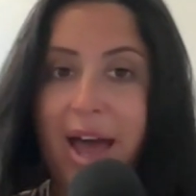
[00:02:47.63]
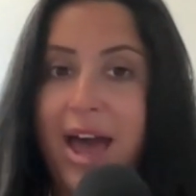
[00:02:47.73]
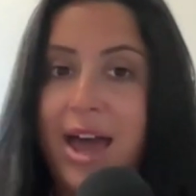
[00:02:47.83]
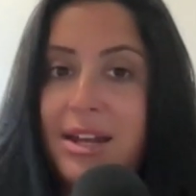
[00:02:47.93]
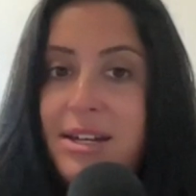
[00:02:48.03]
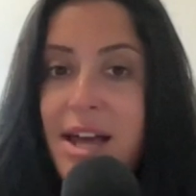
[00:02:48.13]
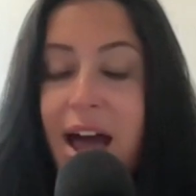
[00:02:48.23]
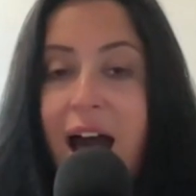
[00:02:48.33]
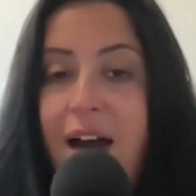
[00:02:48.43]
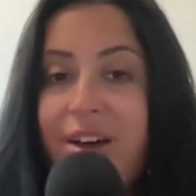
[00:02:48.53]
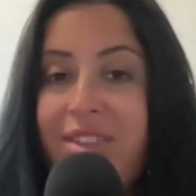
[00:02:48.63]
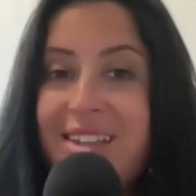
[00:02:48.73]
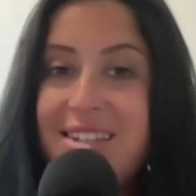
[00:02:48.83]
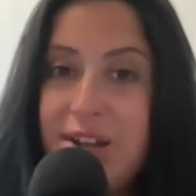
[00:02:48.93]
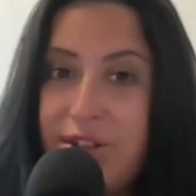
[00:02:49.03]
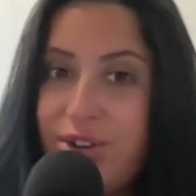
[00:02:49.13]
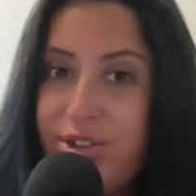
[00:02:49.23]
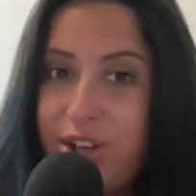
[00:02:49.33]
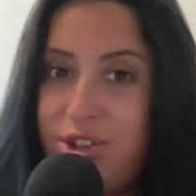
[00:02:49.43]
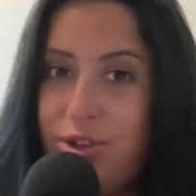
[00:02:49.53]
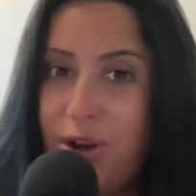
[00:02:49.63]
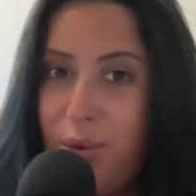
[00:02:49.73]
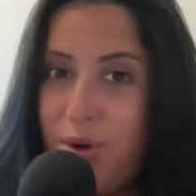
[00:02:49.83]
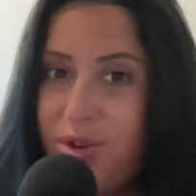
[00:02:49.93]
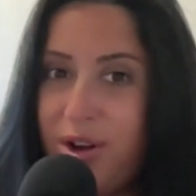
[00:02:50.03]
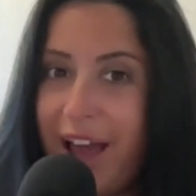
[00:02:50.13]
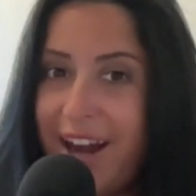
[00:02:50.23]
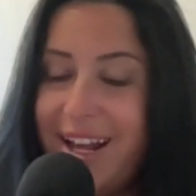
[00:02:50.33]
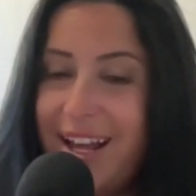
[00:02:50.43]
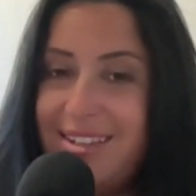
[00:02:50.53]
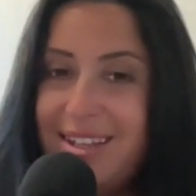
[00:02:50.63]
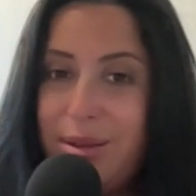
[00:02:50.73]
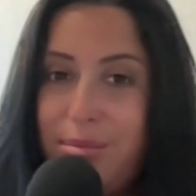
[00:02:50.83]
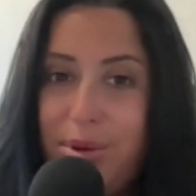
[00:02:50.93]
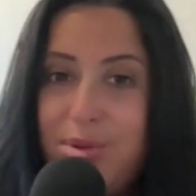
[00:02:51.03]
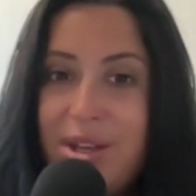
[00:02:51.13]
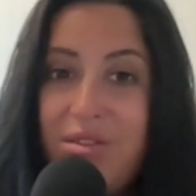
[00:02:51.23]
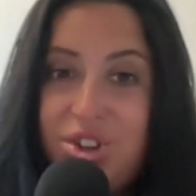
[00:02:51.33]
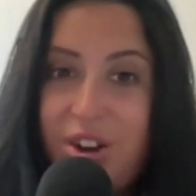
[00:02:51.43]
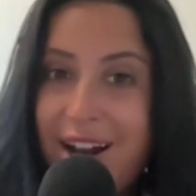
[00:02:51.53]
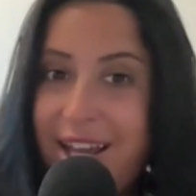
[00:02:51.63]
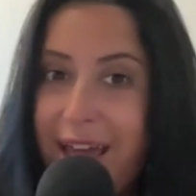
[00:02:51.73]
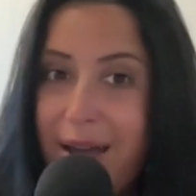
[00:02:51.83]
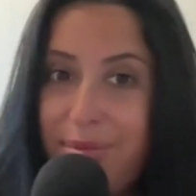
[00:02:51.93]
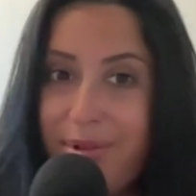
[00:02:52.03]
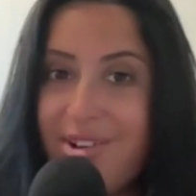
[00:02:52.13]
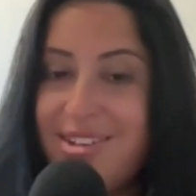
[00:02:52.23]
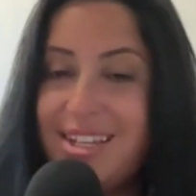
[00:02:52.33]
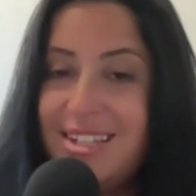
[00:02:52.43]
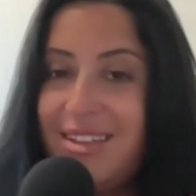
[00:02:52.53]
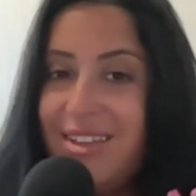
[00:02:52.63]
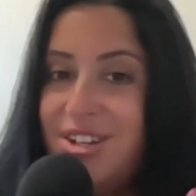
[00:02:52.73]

And I feel like that's another thing, too, that we're forgetting is that the Blues have training camp preseason.